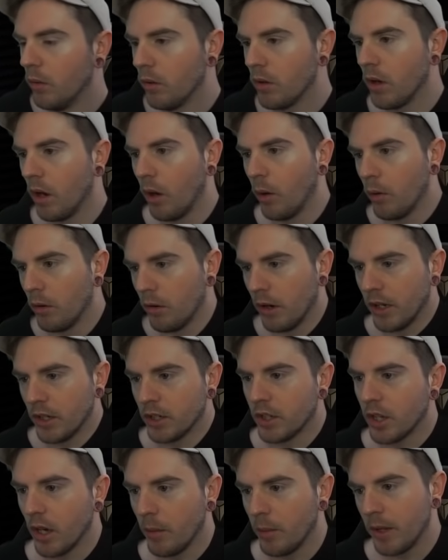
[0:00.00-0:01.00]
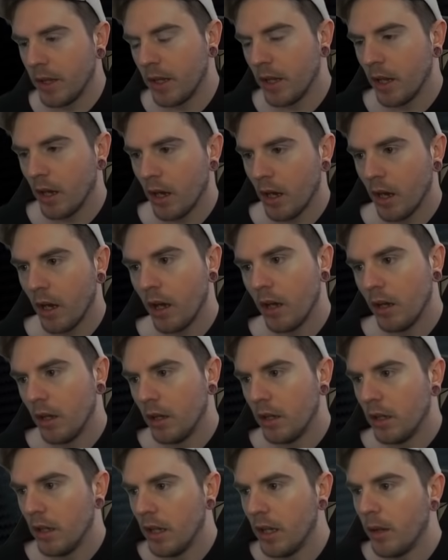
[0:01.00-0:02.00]
We'll call a range jam in the
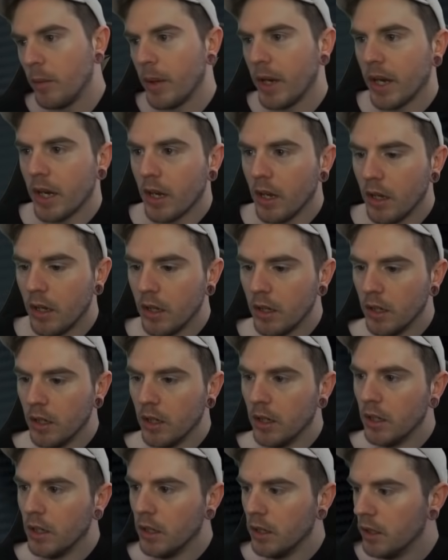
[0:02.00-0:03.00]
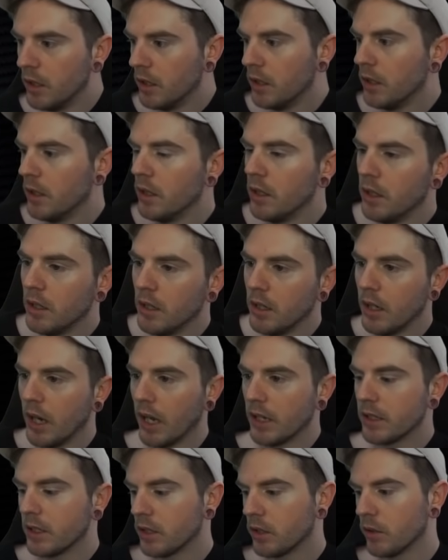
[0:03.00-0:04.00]
big. He
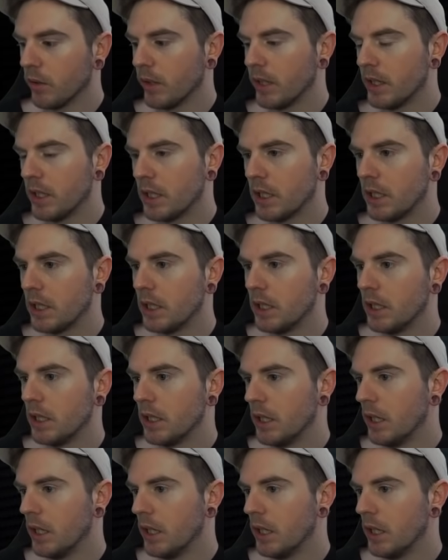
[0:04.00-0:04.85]
likes a squeeze.